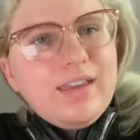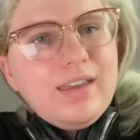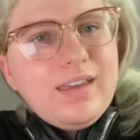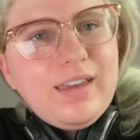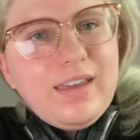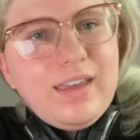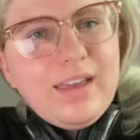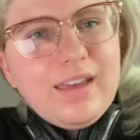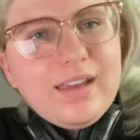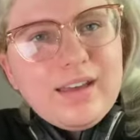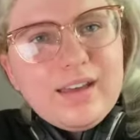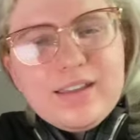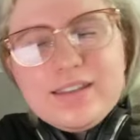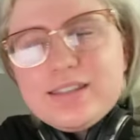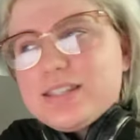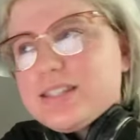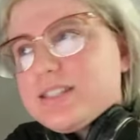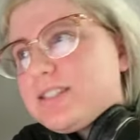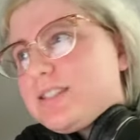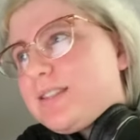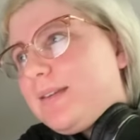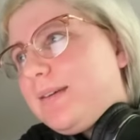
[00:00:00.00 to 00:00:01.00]
Hey guys,
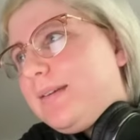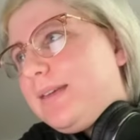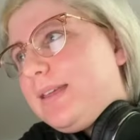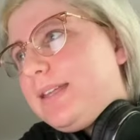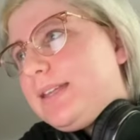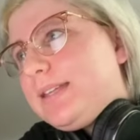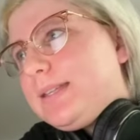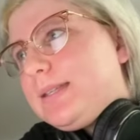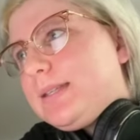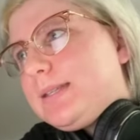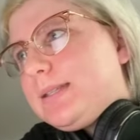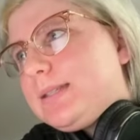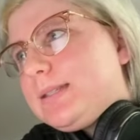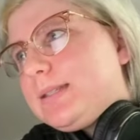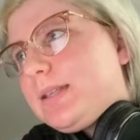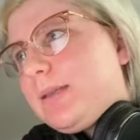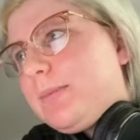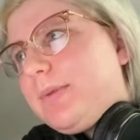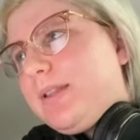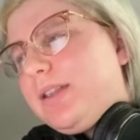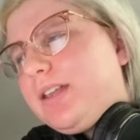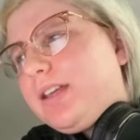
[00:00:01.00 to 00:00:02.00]
so it is
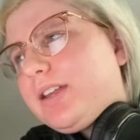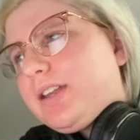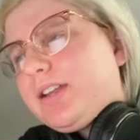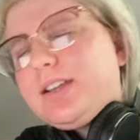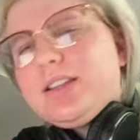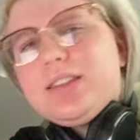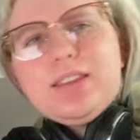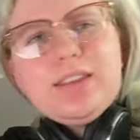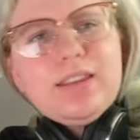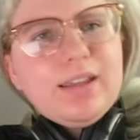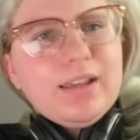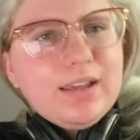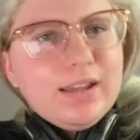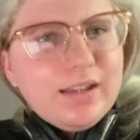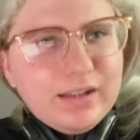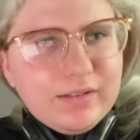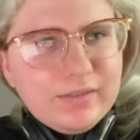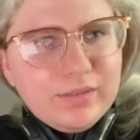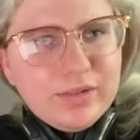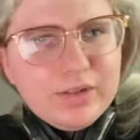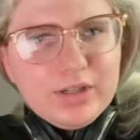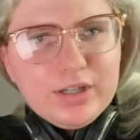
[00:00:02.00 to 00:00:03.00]
a bit later. It's like
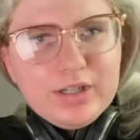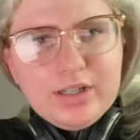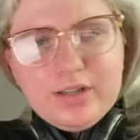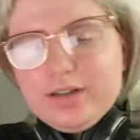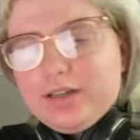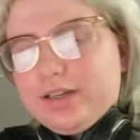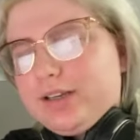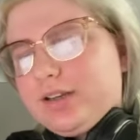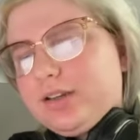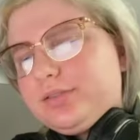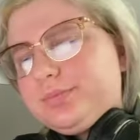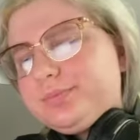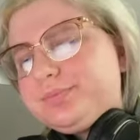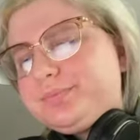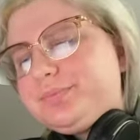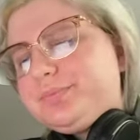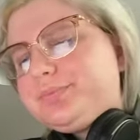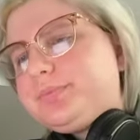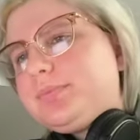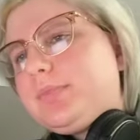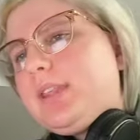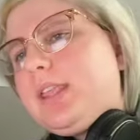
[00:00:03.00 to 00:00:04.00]
11:30 right now,
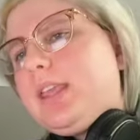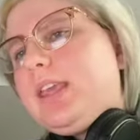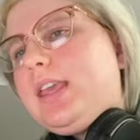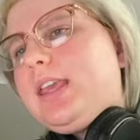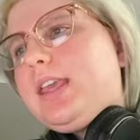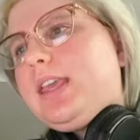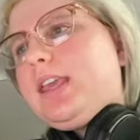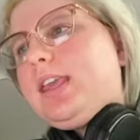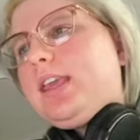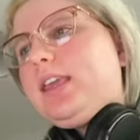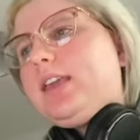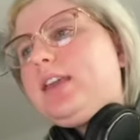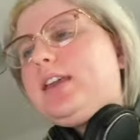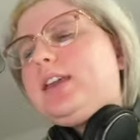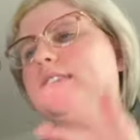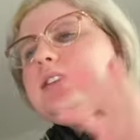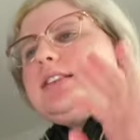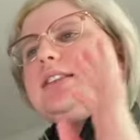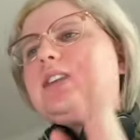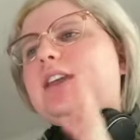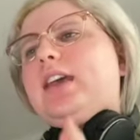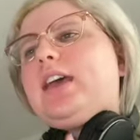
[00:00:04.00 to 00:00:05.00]

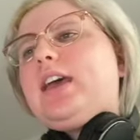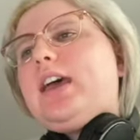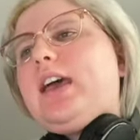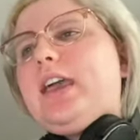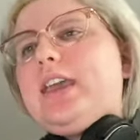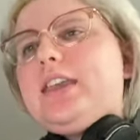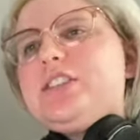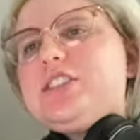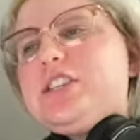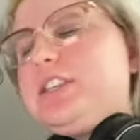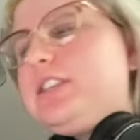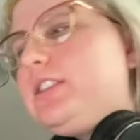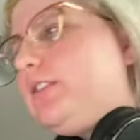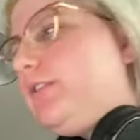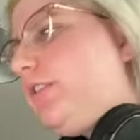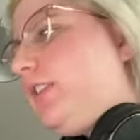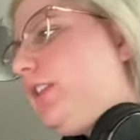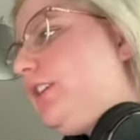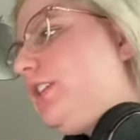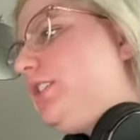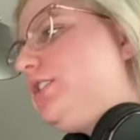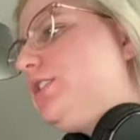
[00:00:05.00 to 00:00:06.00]
and I just
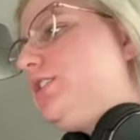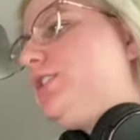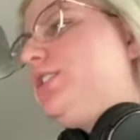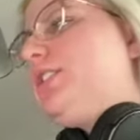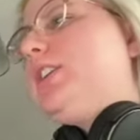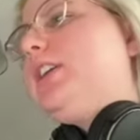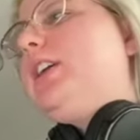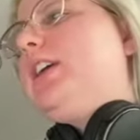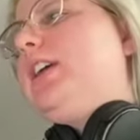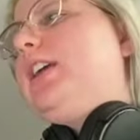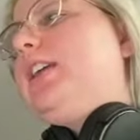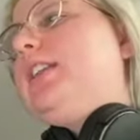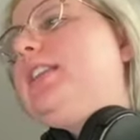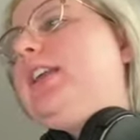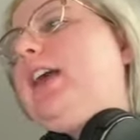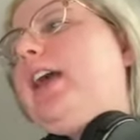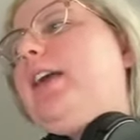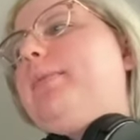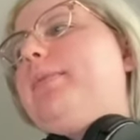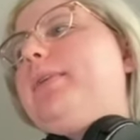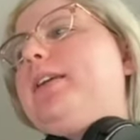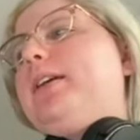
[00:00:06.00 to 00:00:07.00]
finished
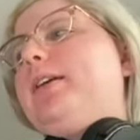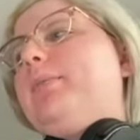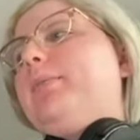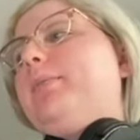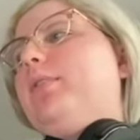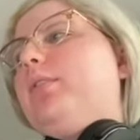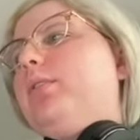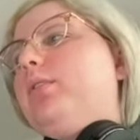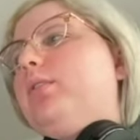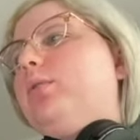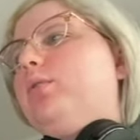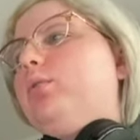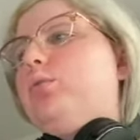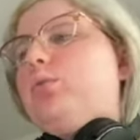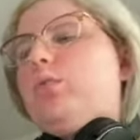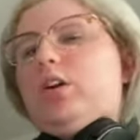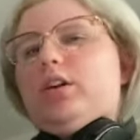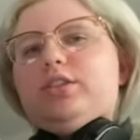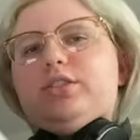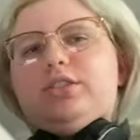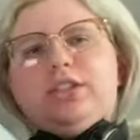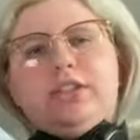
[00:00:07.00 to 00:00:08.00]
typing up
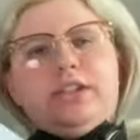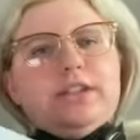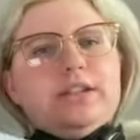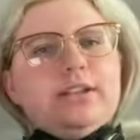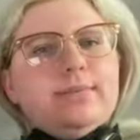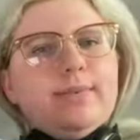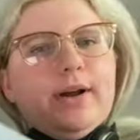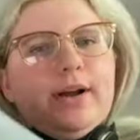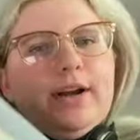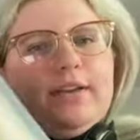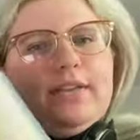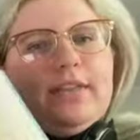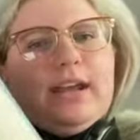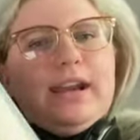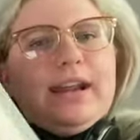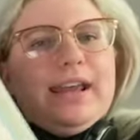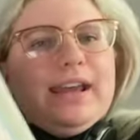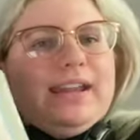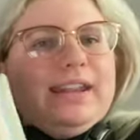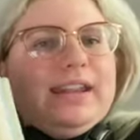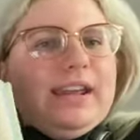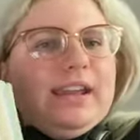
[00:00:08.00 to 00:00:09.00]
Walsh's part that I
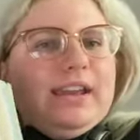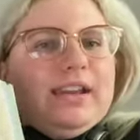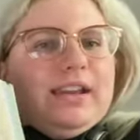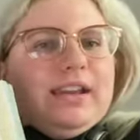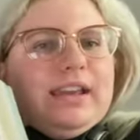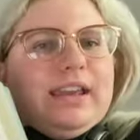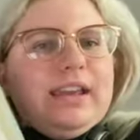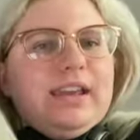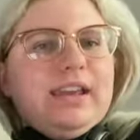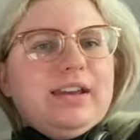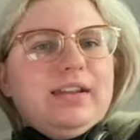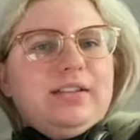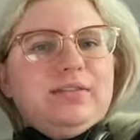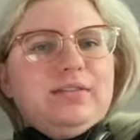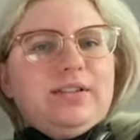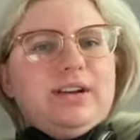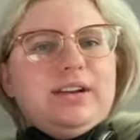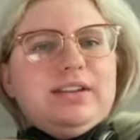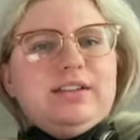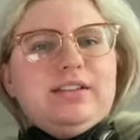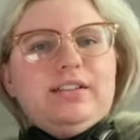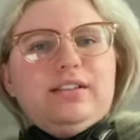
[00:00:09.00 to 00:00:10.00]
had like
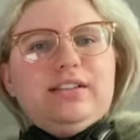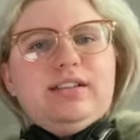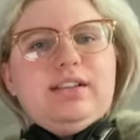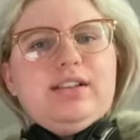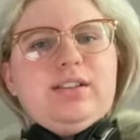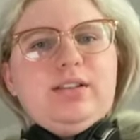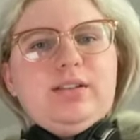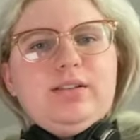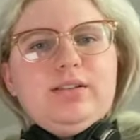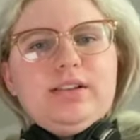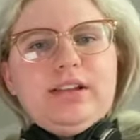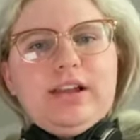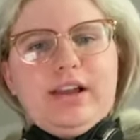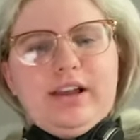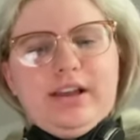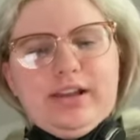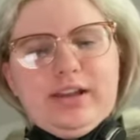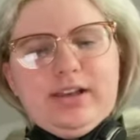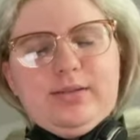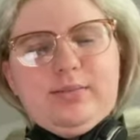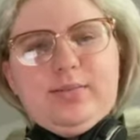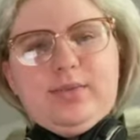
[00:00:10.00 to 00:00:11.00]
handwritten this whole
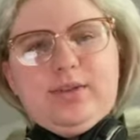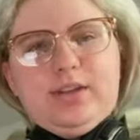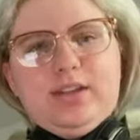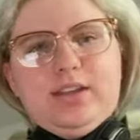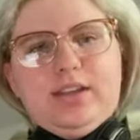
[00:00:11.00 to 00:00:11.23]
time,